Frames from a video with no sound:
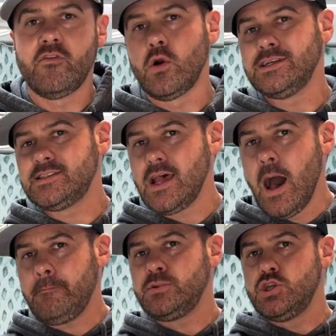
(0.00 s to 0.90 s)
for
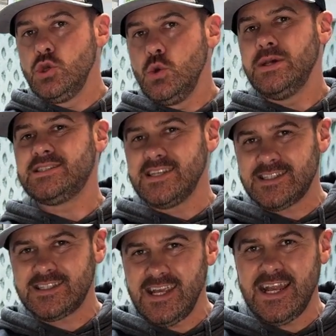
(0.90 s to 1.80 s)
up to
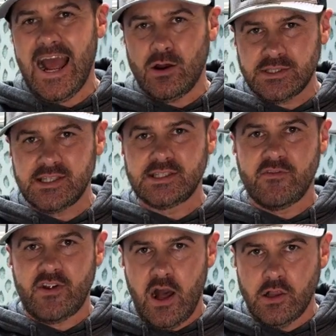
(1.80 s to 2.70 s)
16 ounces
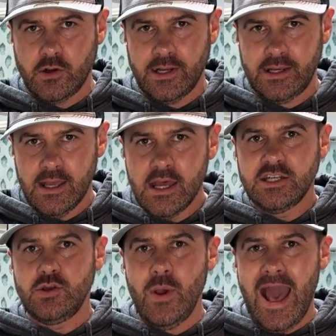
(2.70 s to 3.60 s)
of colorant
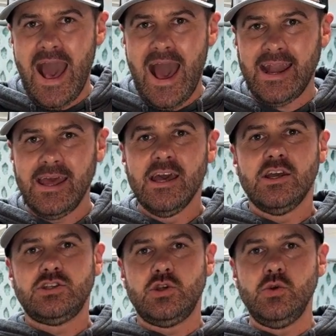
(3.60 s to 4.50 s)
to add
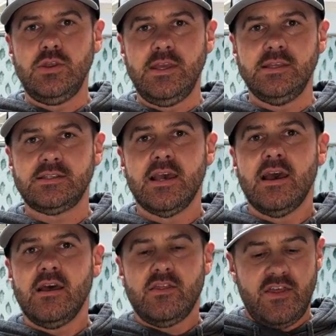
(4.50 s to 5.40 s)
to these.
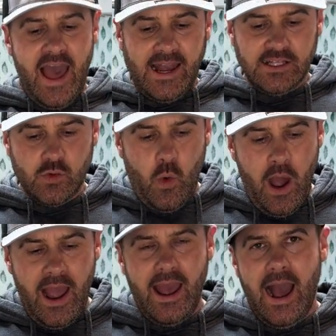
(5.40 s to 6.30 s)
That is
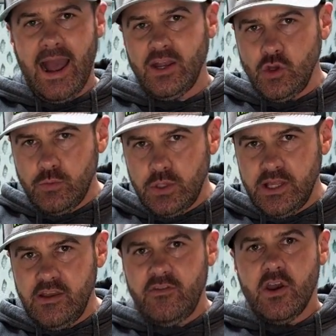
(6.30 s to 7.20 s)
why I do
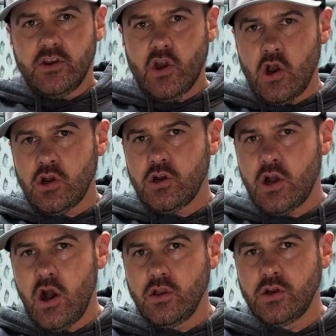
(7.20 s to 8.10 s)
believe darker
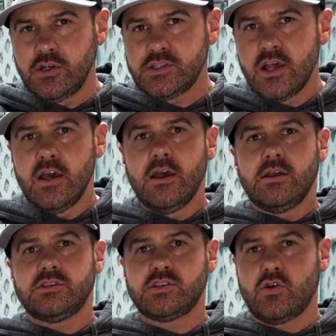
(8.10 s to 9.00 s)
colors
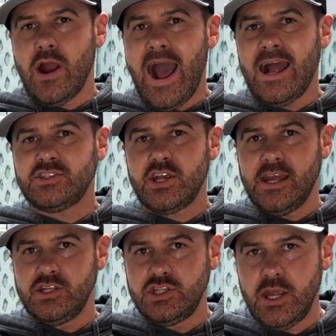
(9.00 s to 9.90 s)
scratch
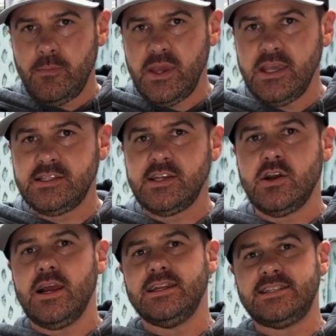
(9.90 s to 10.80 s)
and chip
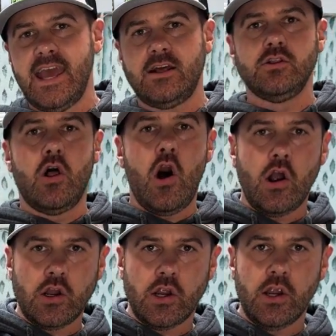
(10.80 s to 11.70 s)
easier and take
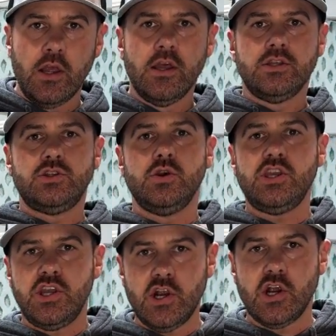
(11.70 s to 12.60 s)
longer to
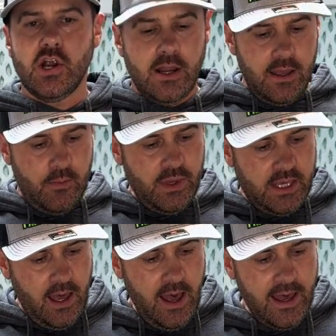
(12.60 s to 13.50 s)
cure,
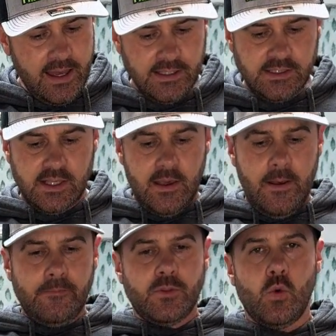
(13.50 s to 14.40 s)
because
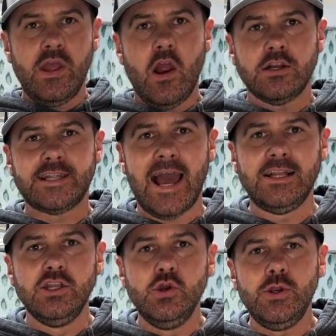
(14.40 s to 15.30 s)
we are
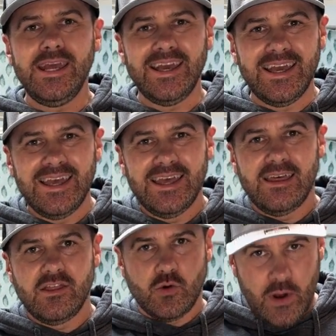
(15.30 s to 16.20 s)
diluting
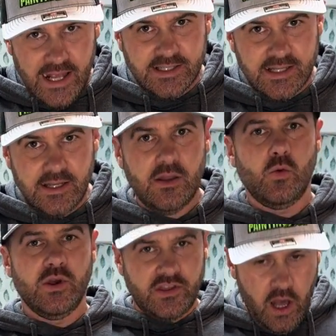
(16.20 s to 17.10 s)
the resin
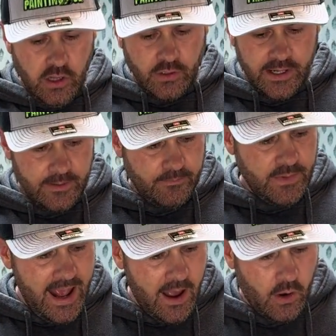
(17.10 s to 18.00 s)
with colorant.
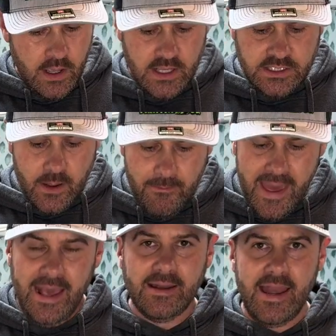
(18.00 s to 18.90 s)
Now, to
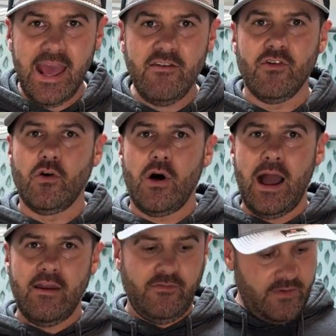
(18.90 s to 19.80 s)
make naval, I've